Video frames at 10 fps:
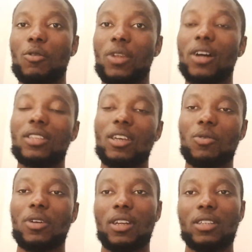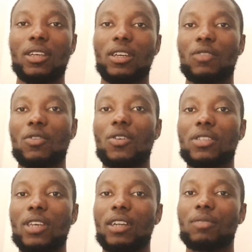without a win. I think is
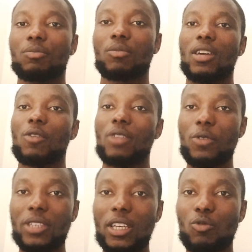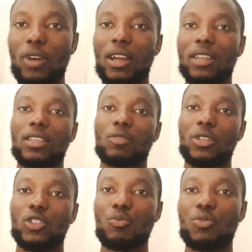very sad. And the recent one, I think,
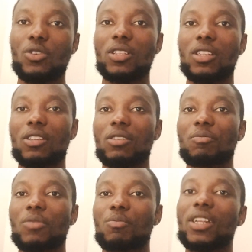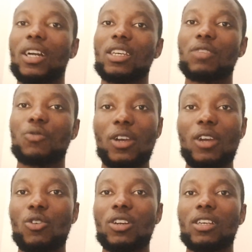with the Champions League, playing against
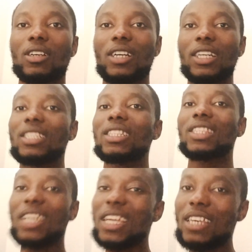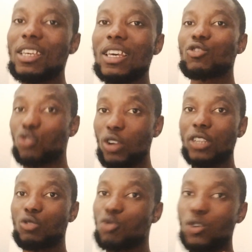Feyenoord, getting 3
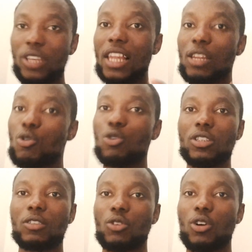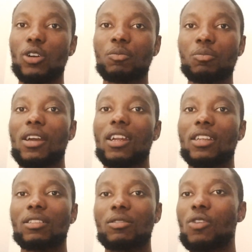solid goals, early goals,
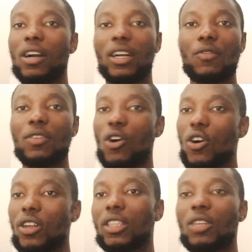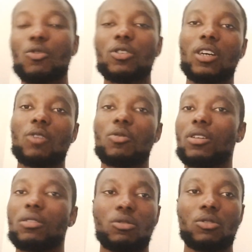and giving all the 3 goals away,
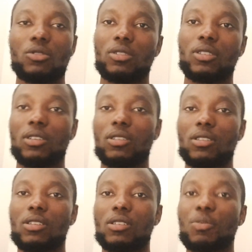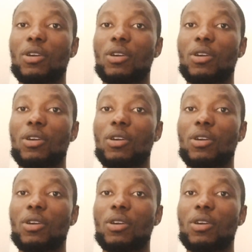it's